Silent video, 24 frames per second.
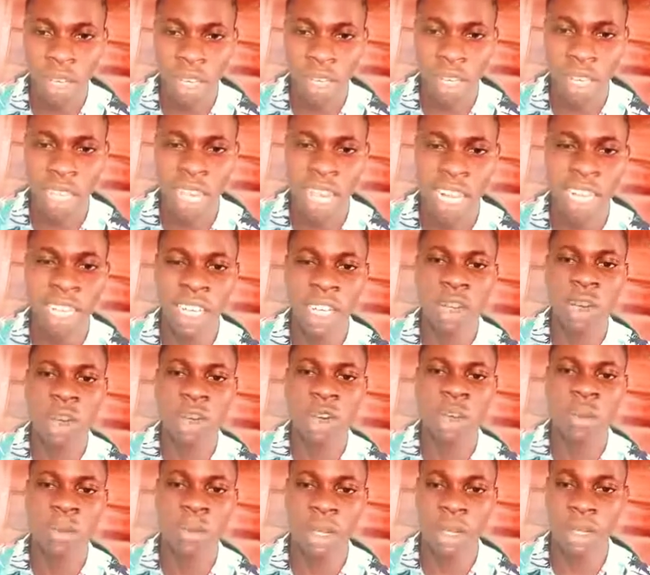an
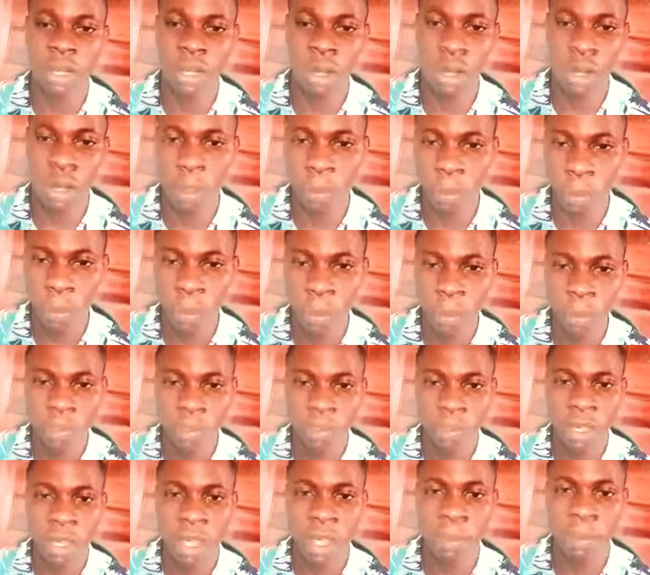economical hub,
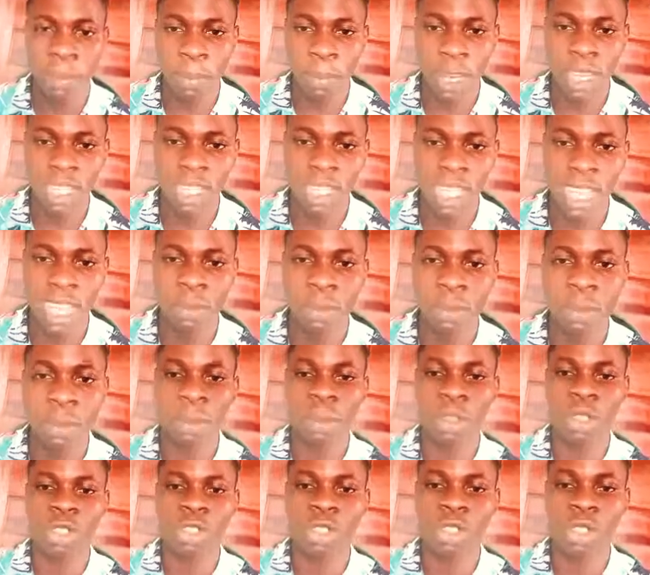a place that will
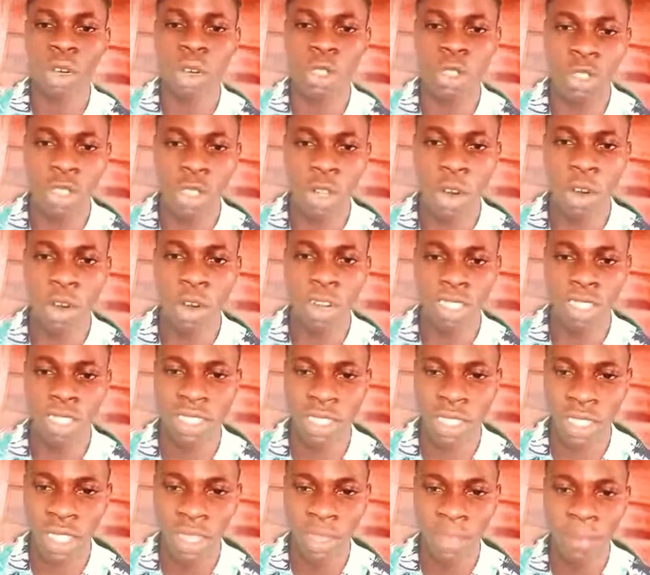draw
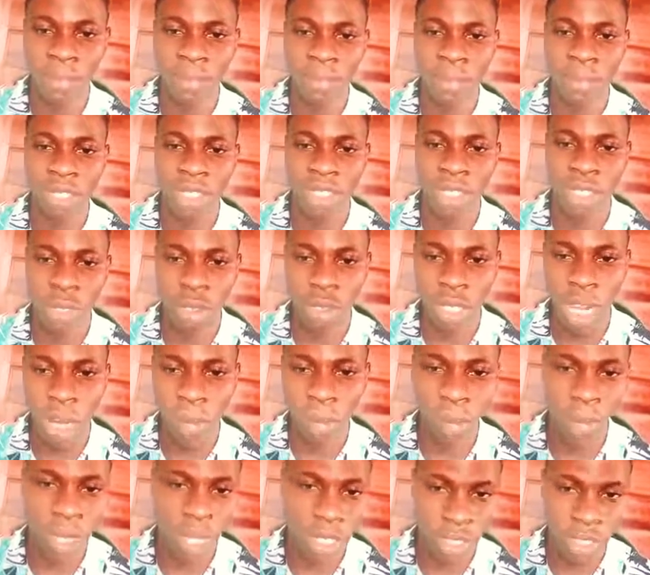tourists to that
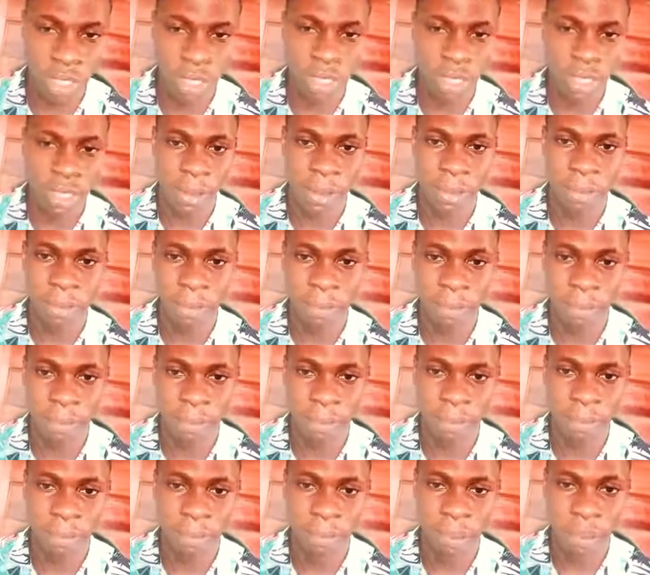place.
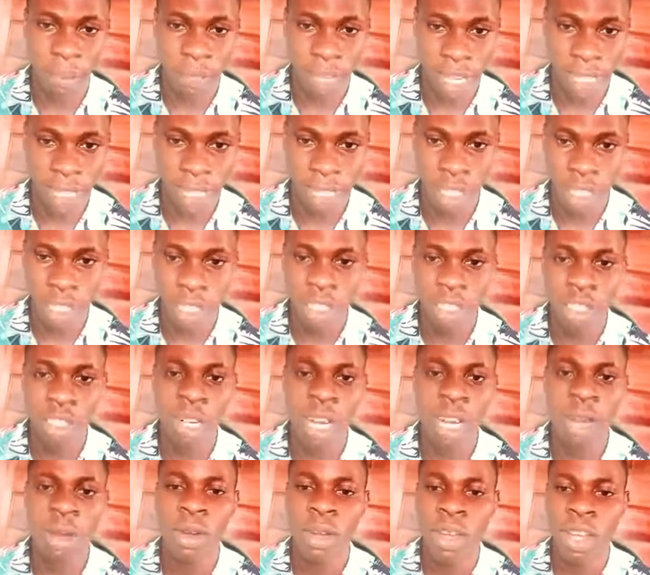You get so
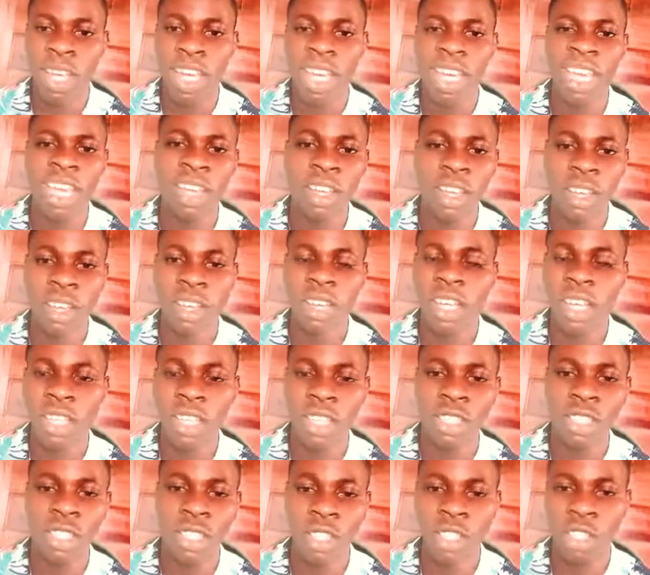now he he
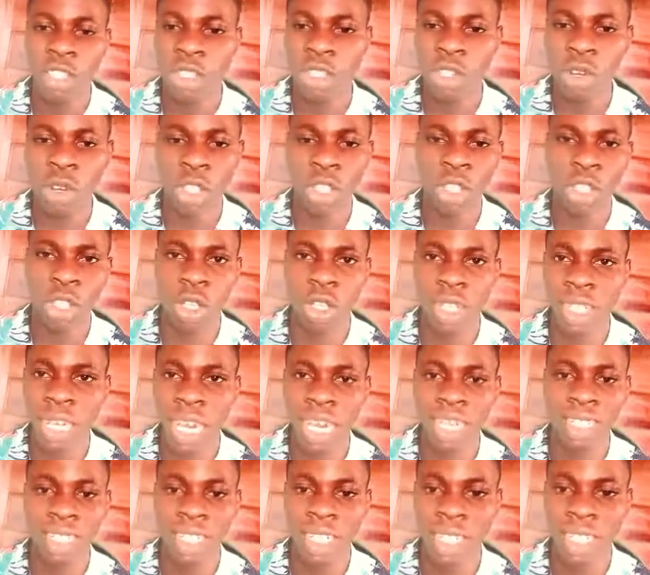structured that
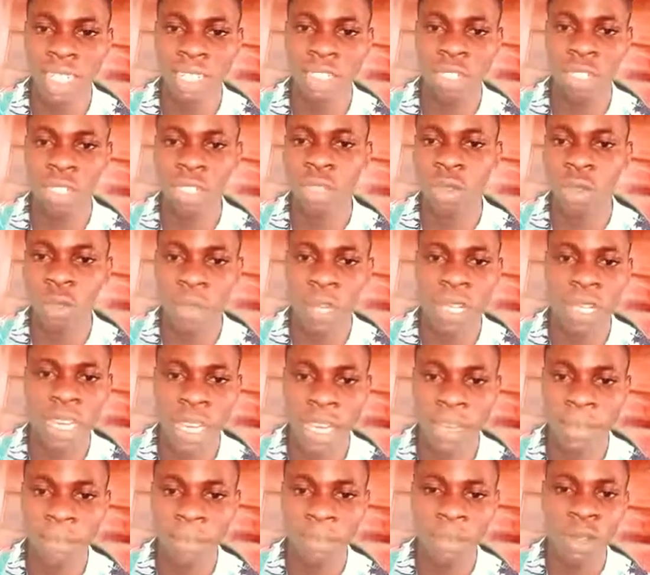state in such a way
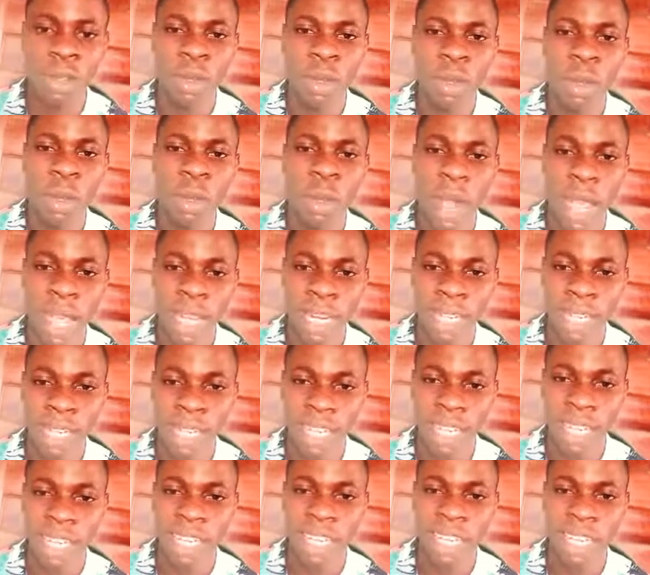that when
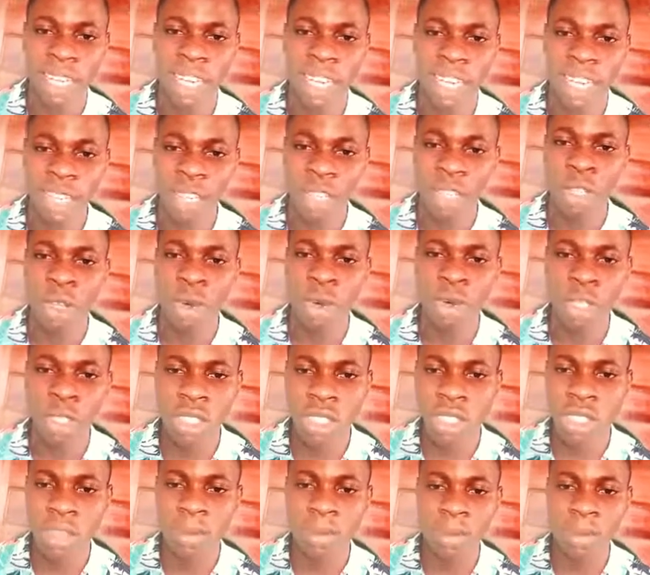those